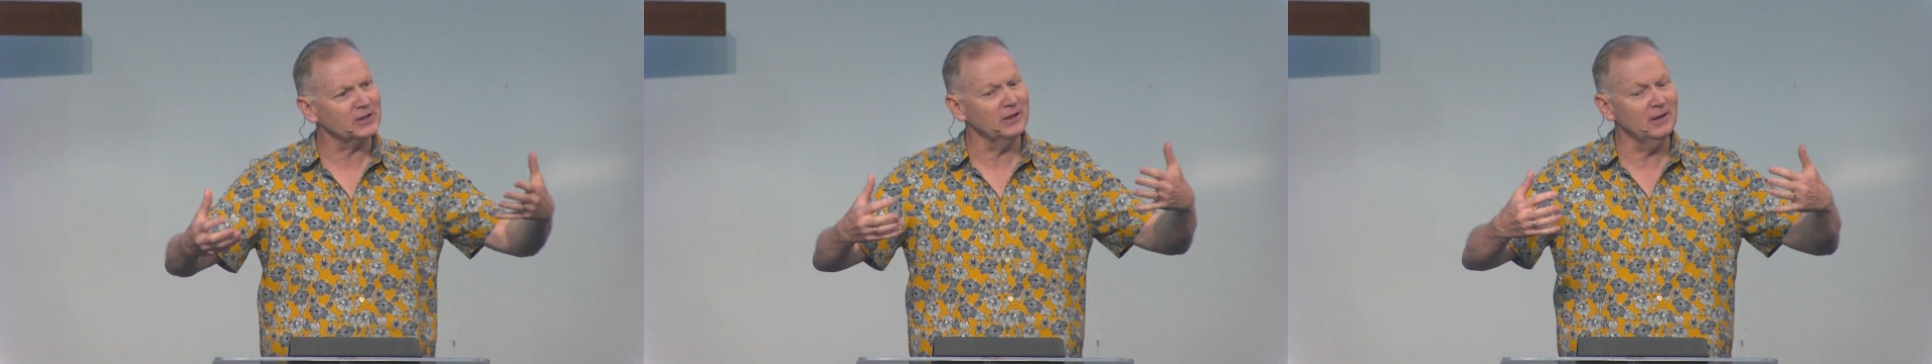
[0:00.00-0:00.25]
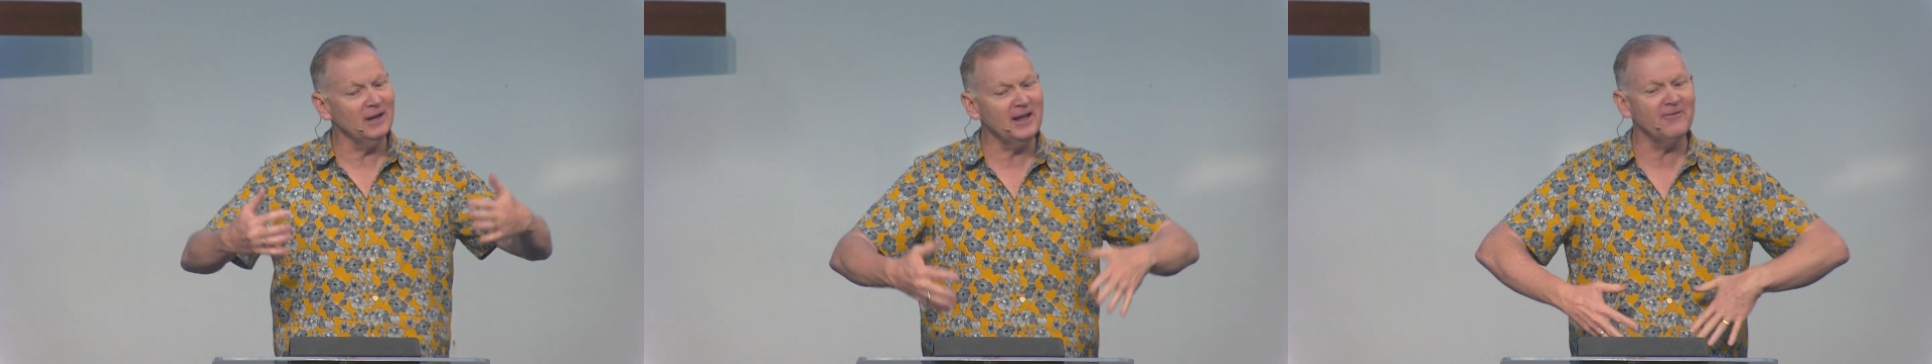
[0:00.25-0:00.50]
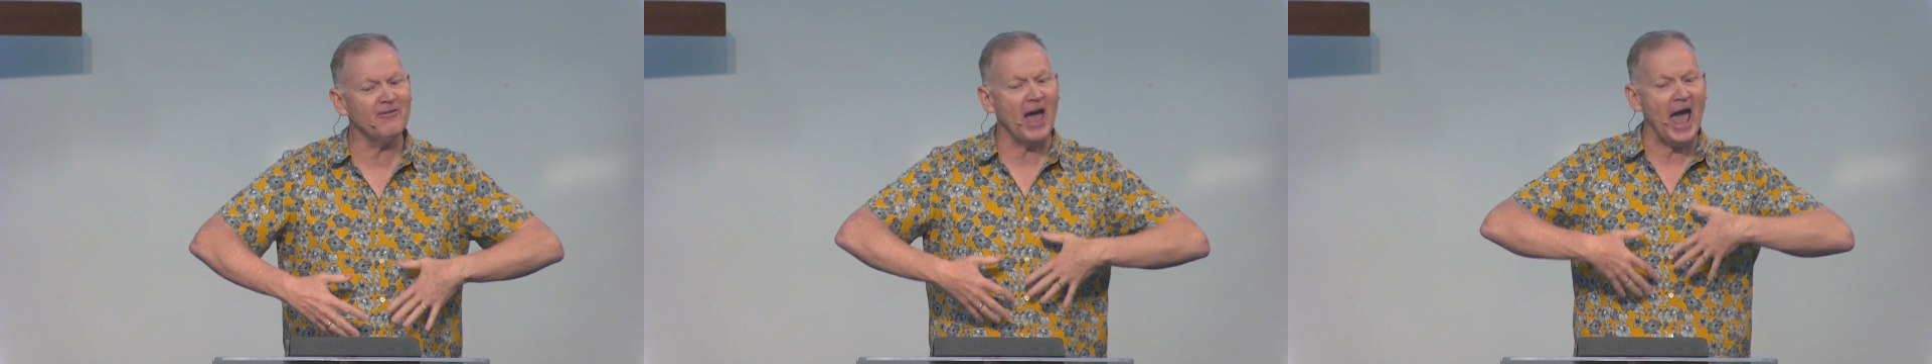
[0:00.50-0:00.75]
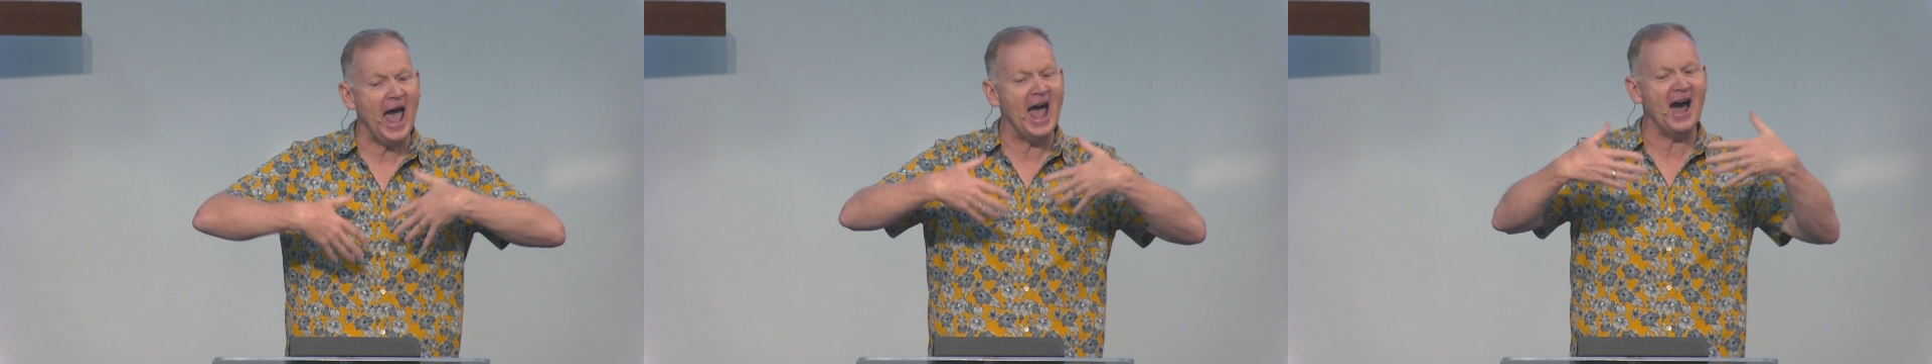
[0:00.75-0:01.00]
to live
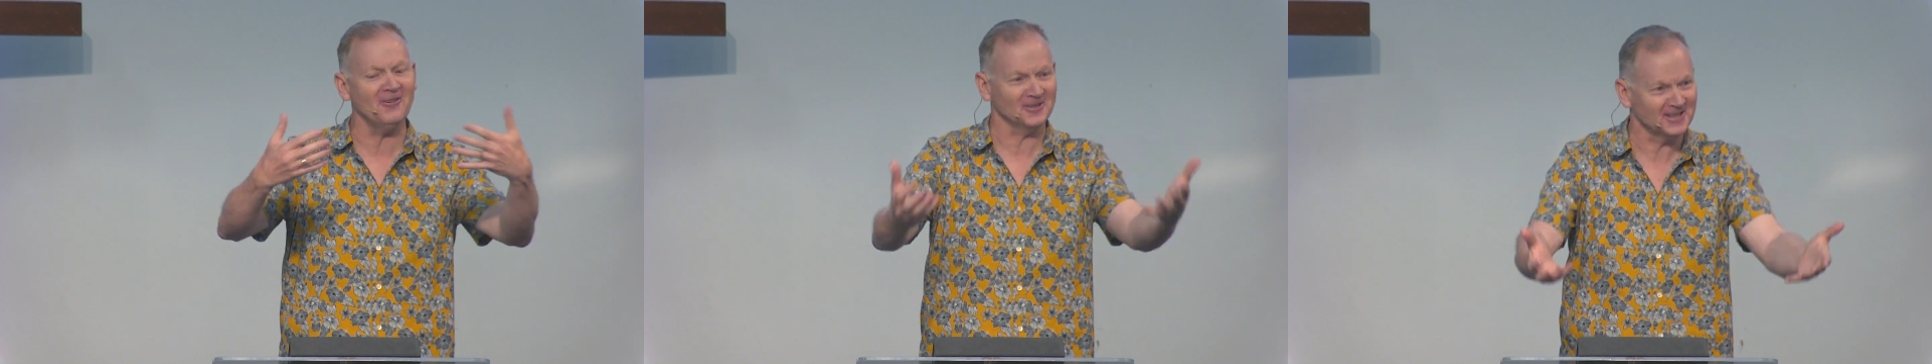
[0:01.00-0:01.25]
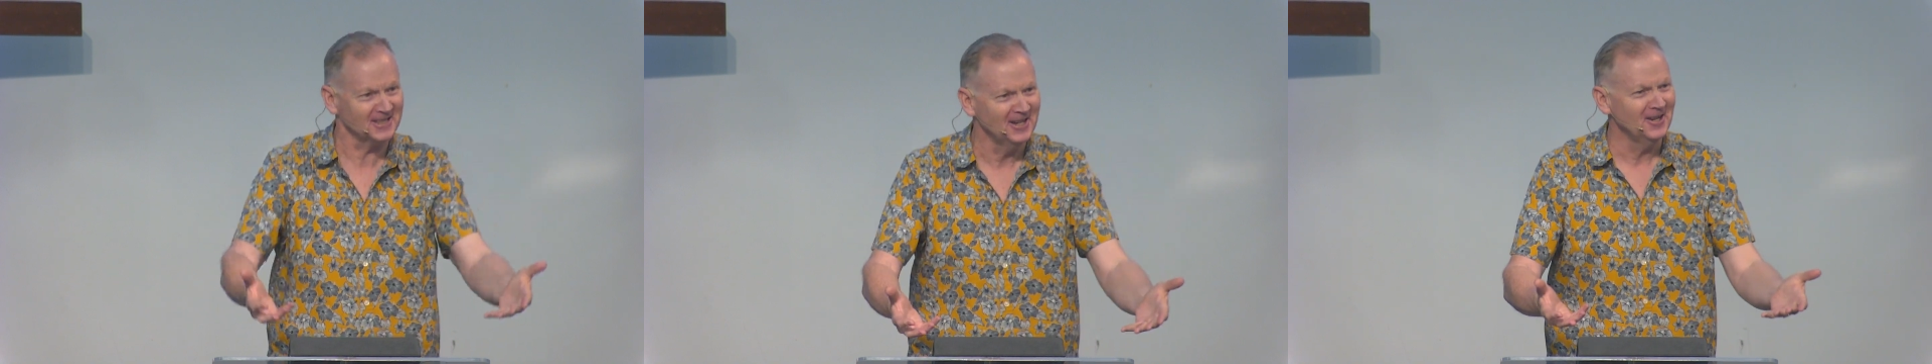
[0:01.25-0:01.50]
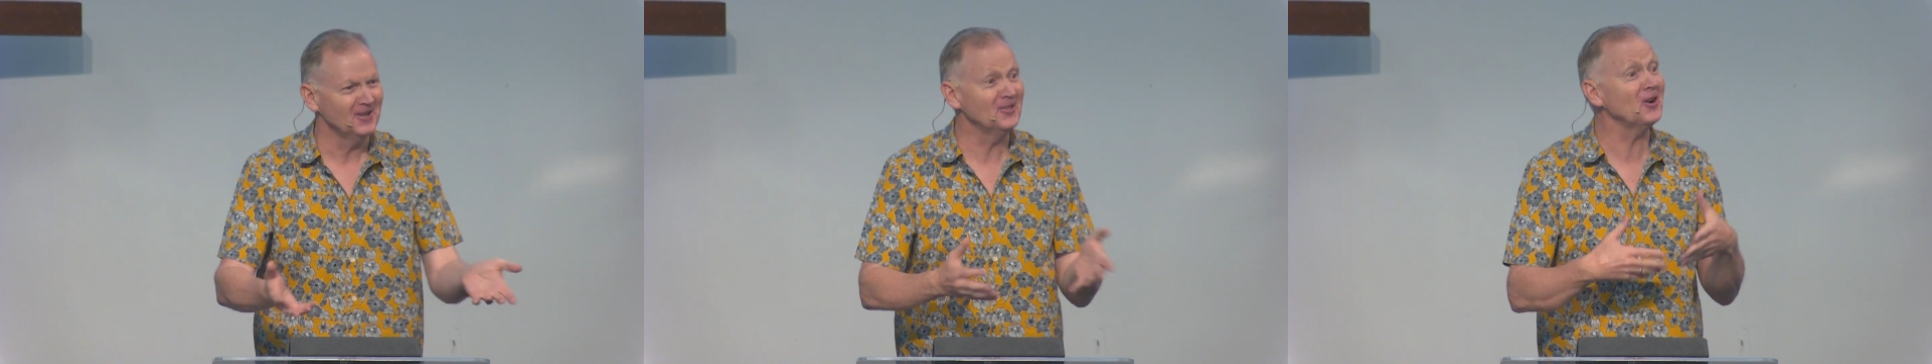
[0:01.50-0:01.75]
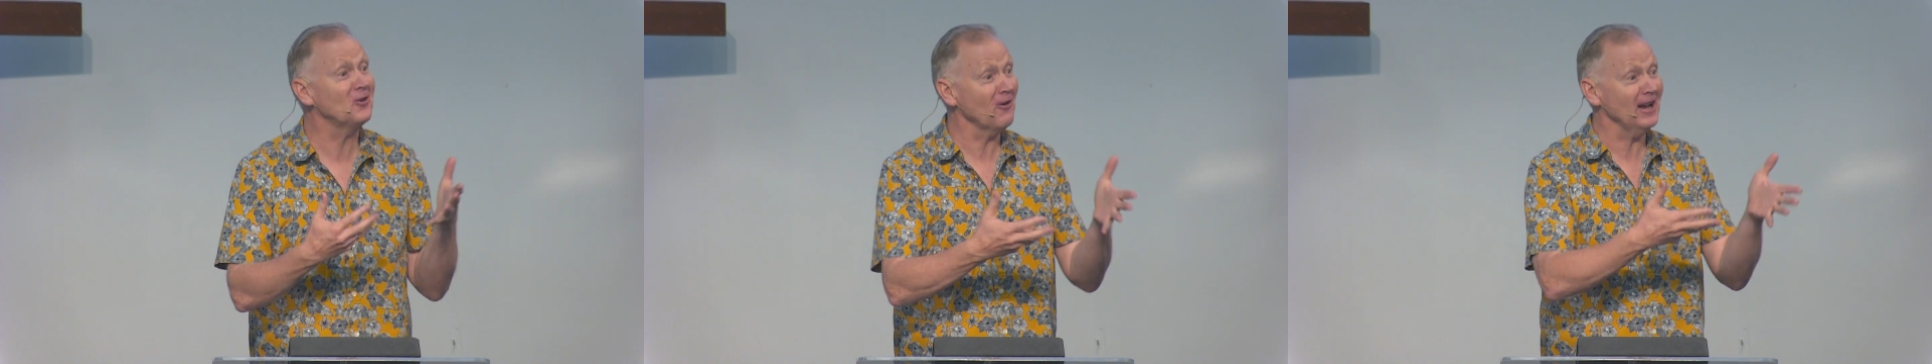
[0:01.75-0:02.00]
out
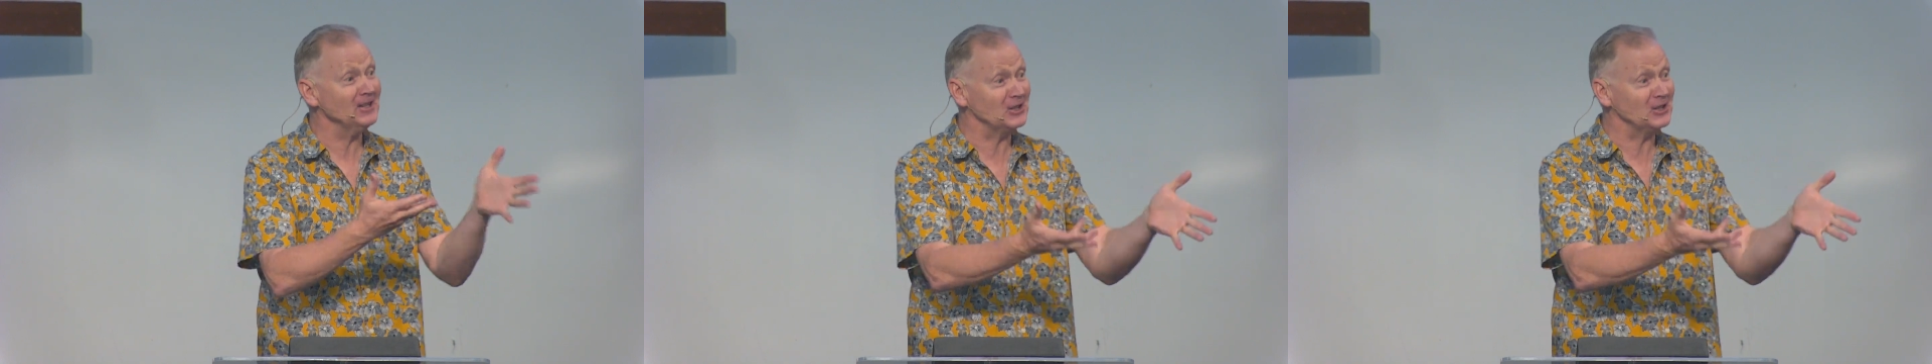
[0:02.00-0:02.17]
the grace